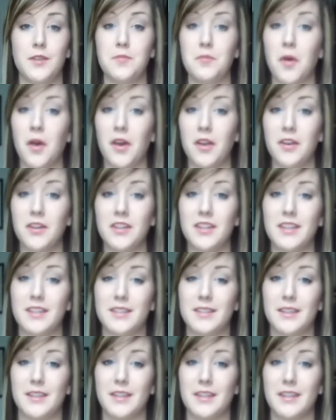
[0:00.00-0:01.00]
this bottle
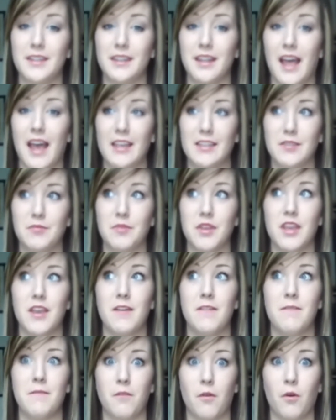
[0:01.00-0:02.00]
is gonna last
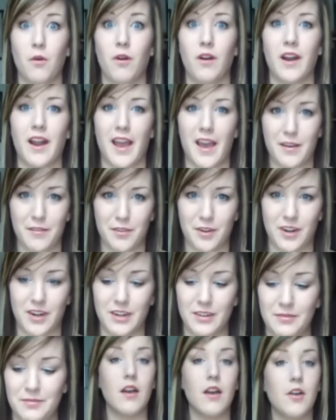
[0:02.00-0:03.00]
me
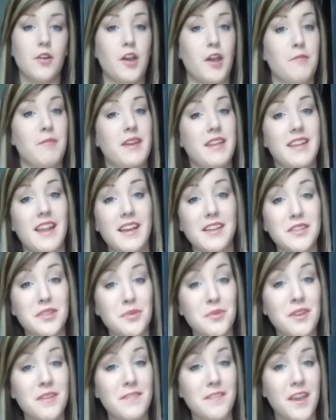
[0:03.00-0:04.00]
forever. Okay, my next
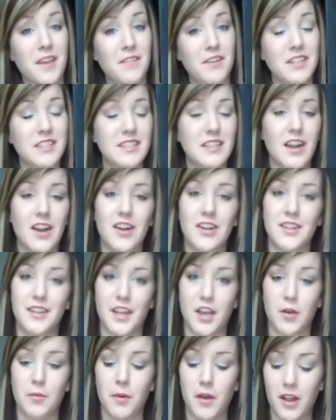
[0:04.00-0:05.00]
three favorites are
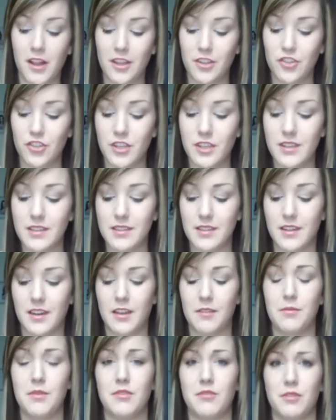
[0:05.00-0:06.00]
nail polishes, and
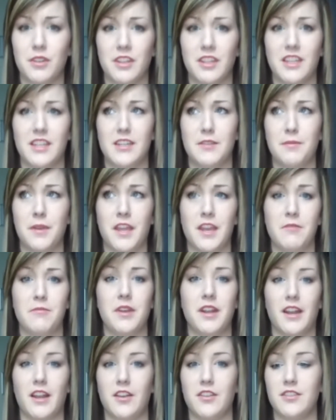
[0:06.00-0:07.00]
I've been really into painting
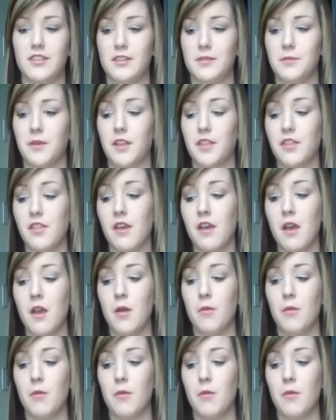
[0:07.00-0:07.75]
my nails this month,